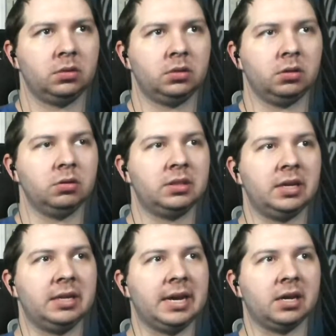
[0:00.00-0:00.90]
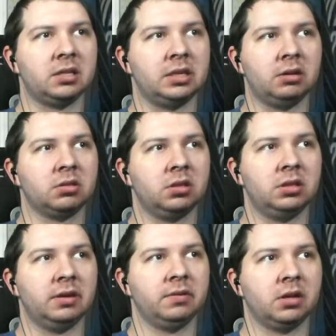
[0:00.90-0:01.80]
Don't say that, because now it's going
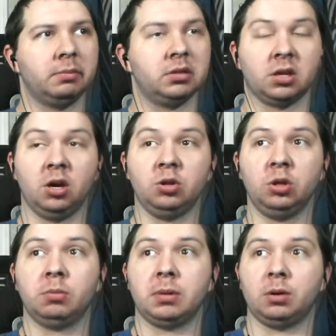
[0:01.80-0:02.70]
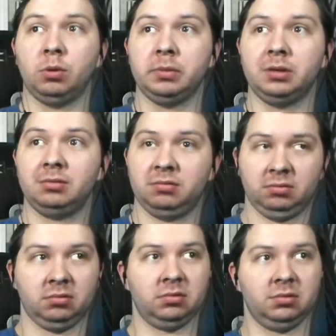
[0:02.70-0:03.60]
to definitely come out to, oh, you know I'm not a woman.
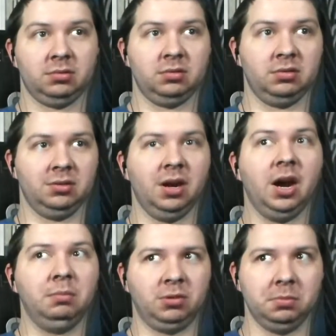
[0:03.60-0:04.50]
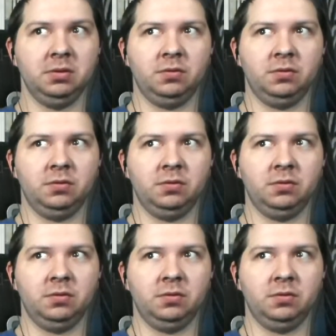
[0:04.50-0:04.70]
woman. As the legends about